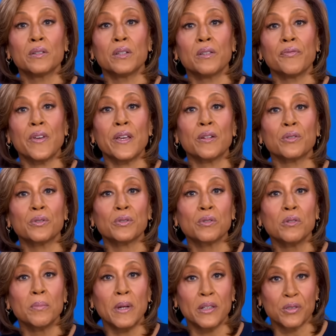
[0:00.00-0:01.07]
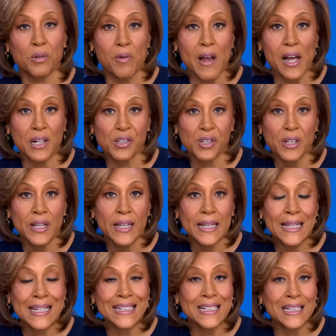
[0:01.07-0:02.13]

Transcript: to the fatal school bus crash in